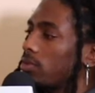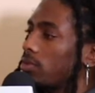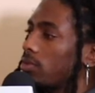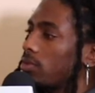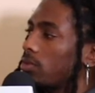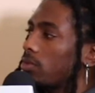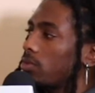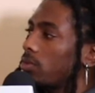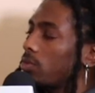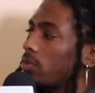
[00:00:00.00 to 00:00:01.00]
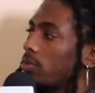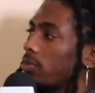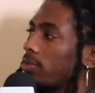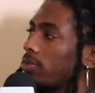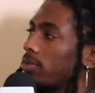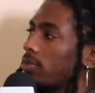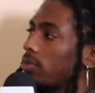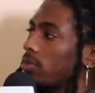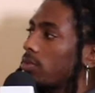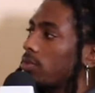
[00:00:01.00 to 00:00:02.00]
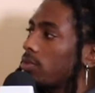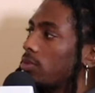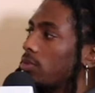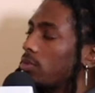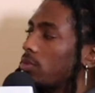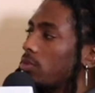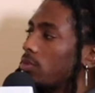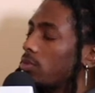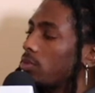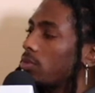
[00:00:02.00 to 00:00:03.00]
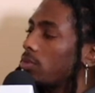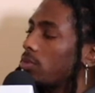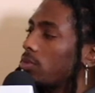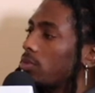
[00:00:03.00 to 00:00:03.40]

(not speaking)